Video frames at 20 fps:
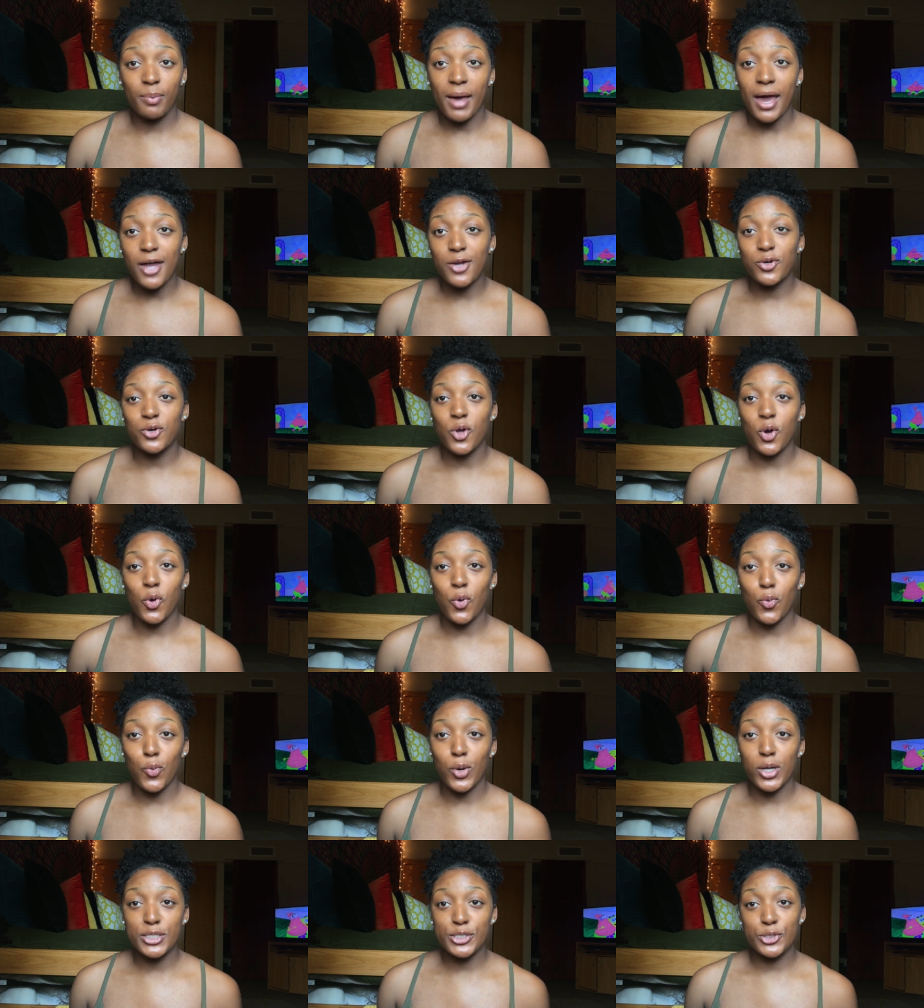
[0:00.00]
I don't know
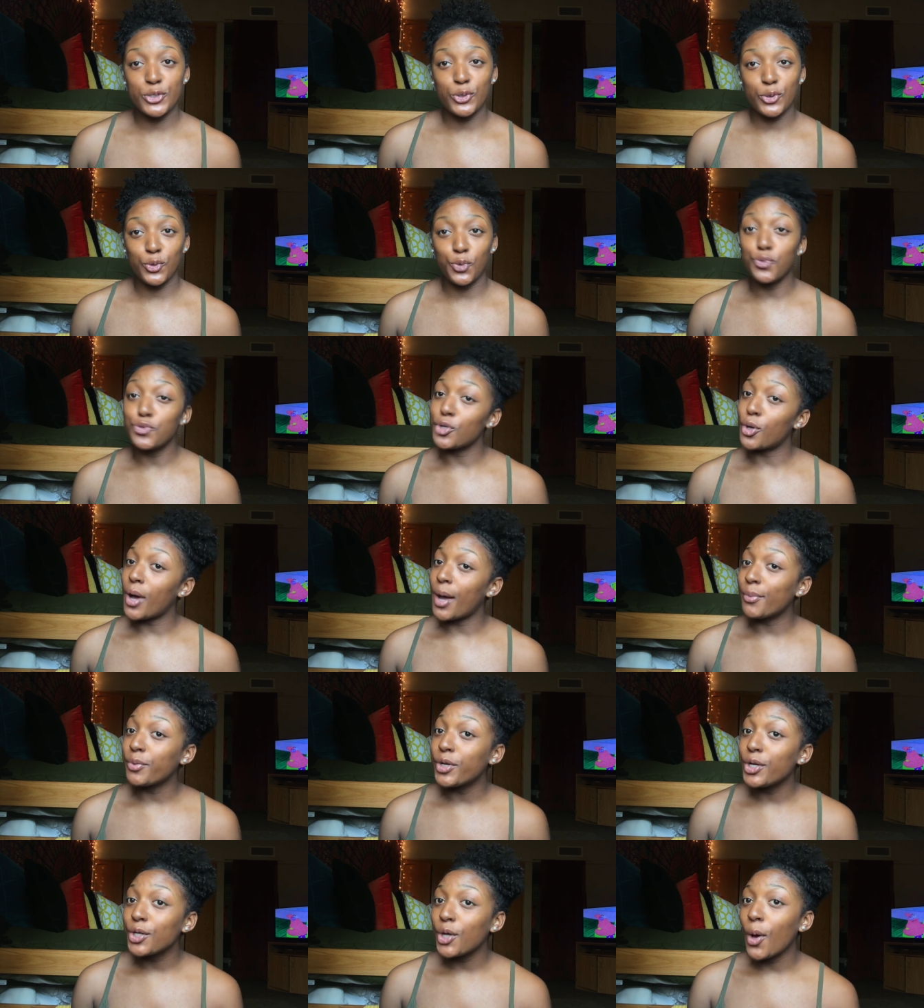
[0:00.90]
what to do. So I'm
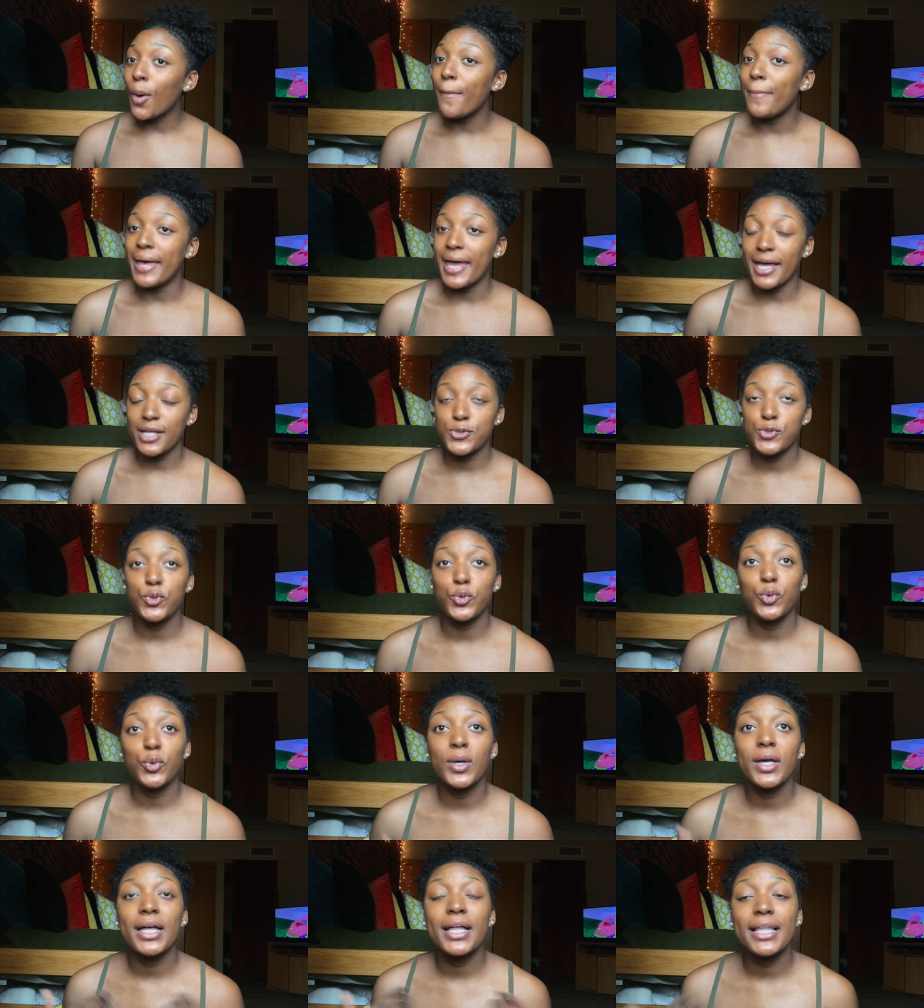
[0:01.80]
gonna go back
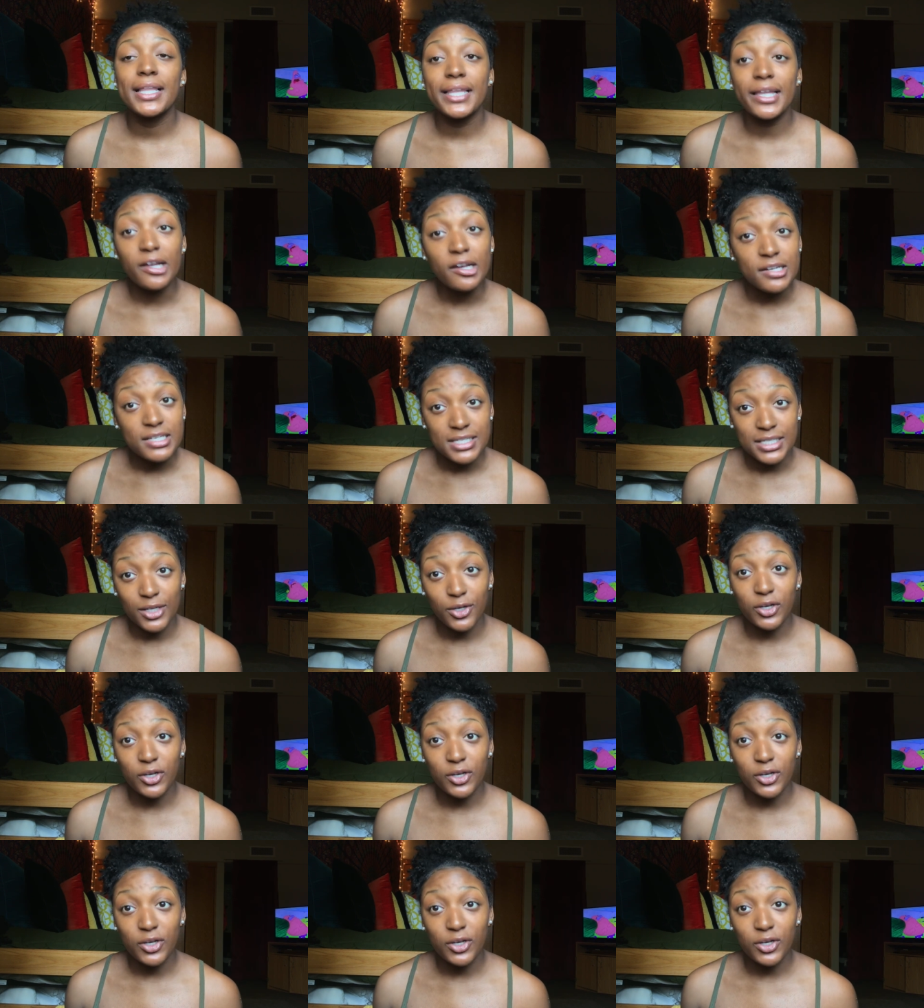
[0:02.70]
to Clearasil,